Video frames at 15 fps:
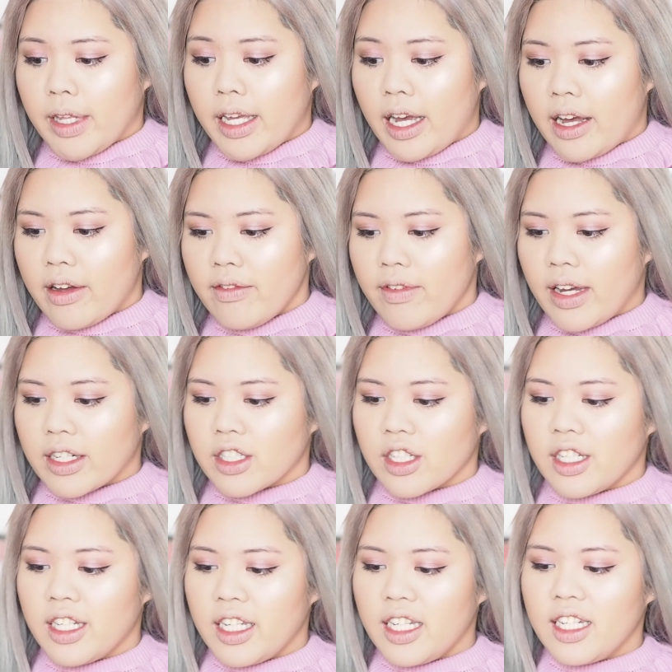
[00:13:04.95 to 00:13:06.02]
they have
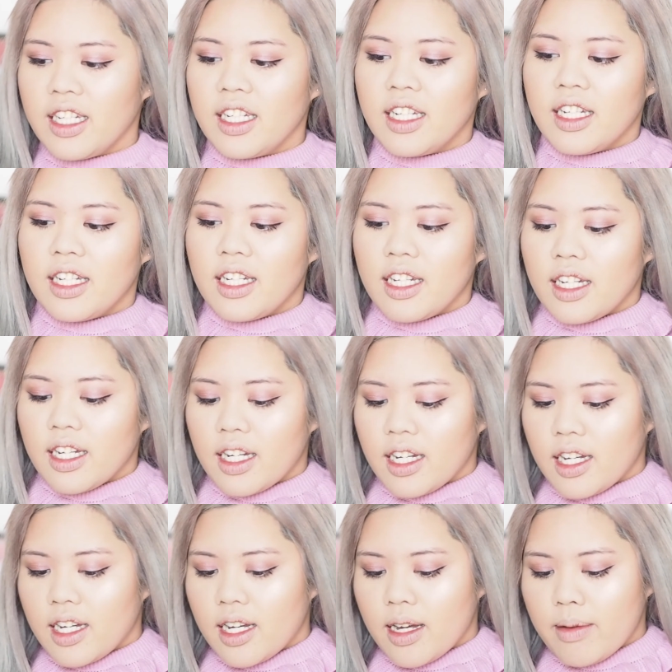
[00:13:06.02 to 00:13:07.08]
actually.
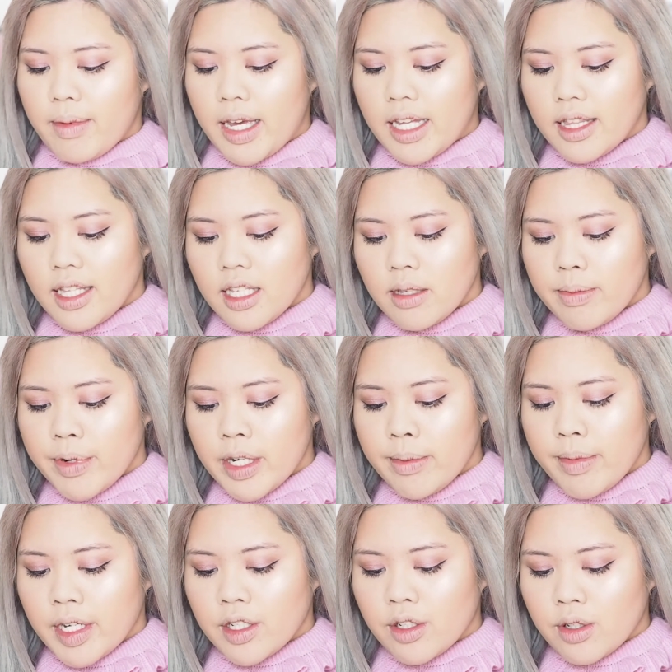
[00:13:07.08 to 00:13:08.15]
And this is pretty
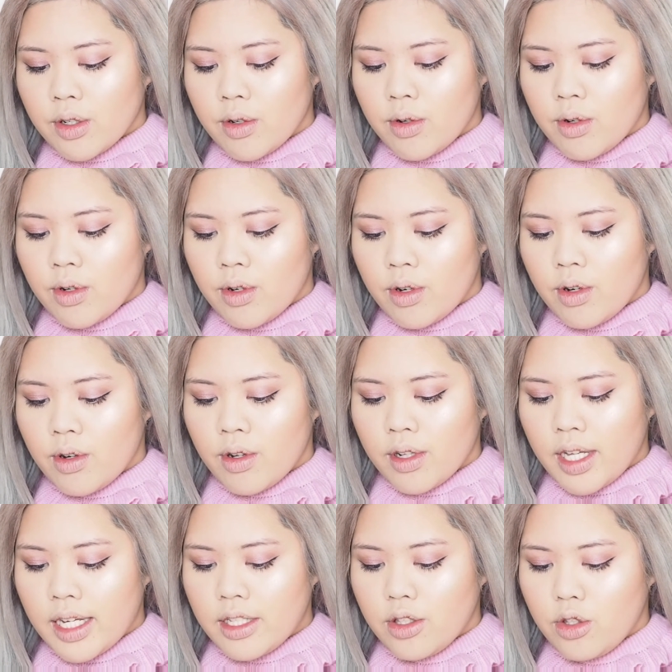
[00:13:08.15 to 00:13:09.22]
much all
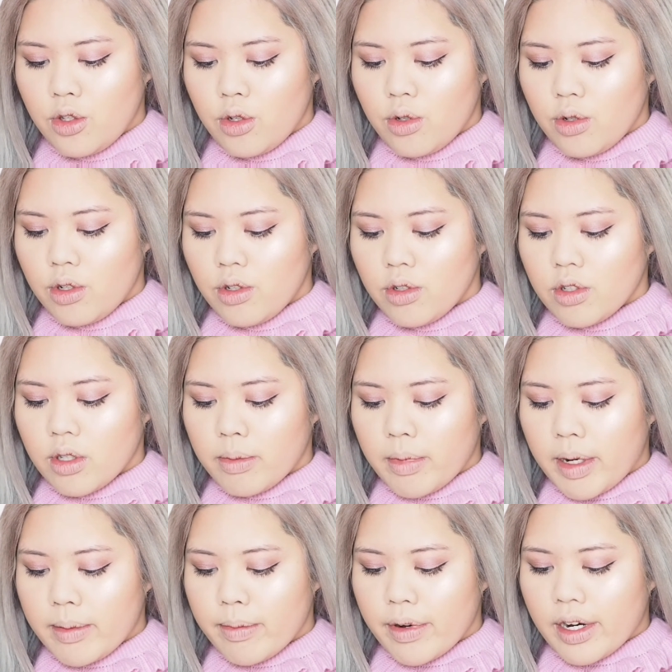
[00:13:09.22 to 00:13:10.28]
I do to
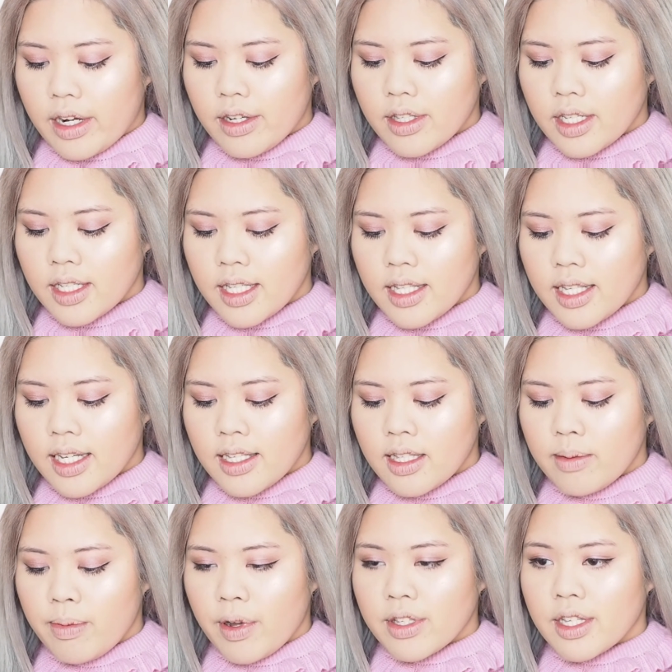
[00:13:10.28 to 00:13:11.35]
my brows because it does
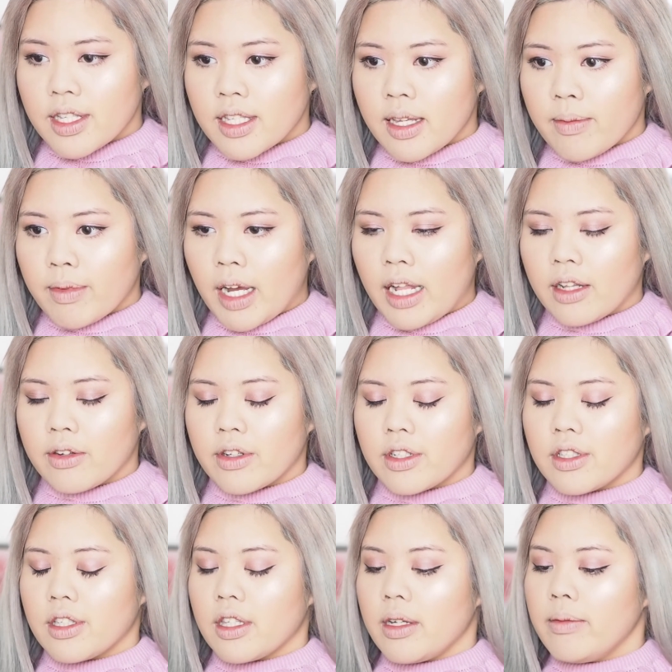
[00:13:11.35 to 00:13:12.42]
deposit some colour
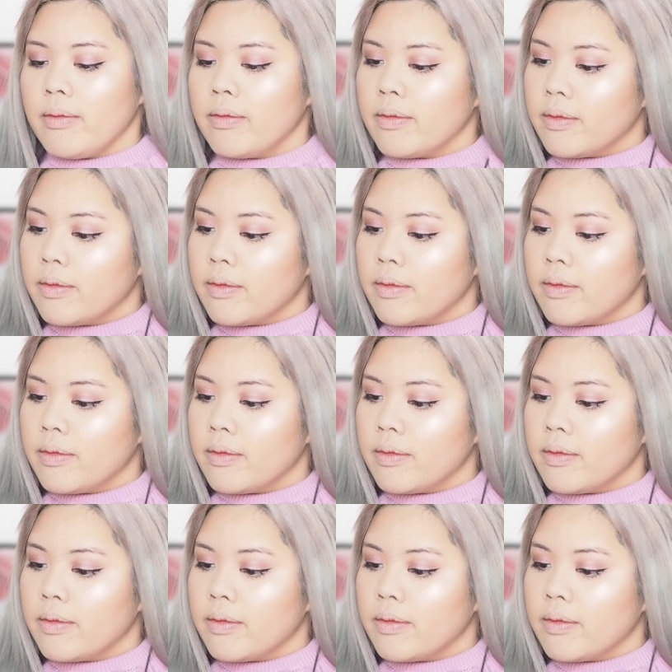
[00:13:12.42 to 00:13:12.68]
onto them.